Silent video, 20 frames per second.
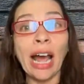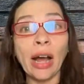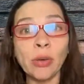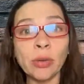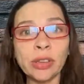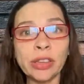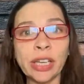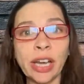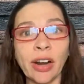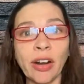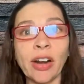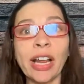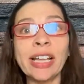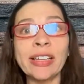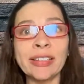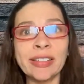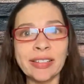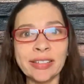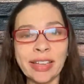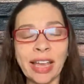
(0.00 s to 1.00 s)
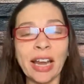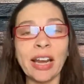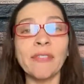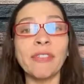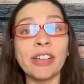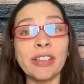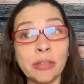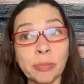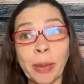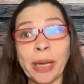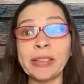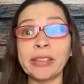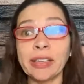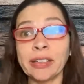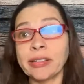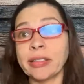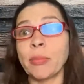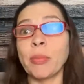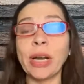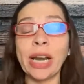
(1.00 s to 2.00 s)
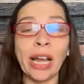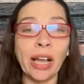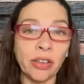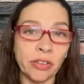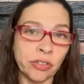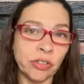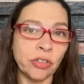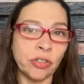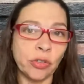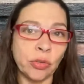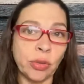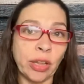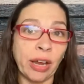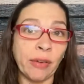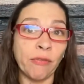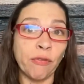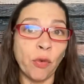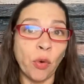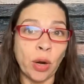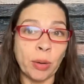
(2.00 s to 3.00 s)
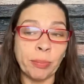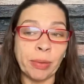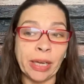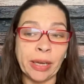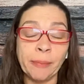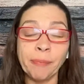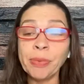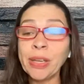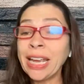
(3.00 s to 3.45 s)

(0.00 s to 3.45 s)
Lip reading: out there instead of expecting someone else to do that for me?